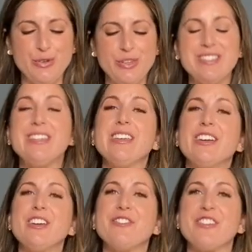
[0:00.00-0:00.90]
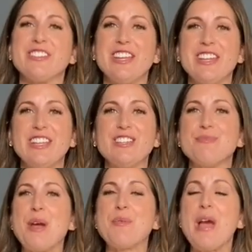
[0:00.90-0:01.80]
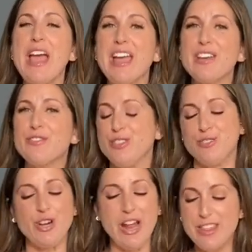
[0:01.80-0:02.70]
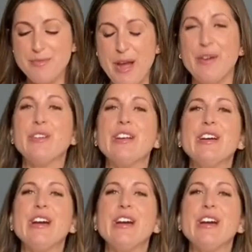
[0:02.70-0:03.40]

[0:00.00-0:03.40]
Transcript: Celer for sending these my way to try them out.